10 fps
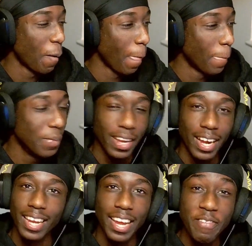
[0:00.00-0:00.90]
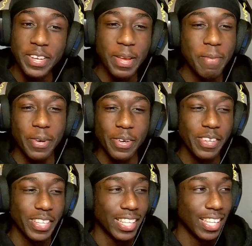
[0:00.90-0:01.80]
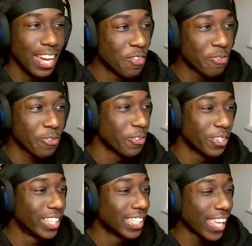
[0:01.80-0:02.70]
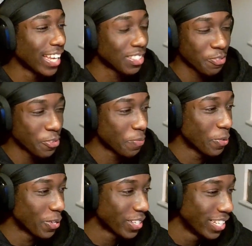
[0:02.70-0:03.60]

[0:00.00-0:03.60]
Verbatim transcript: Nah, I ain't having it, bro. L fraud. This guy's a fraud, bro.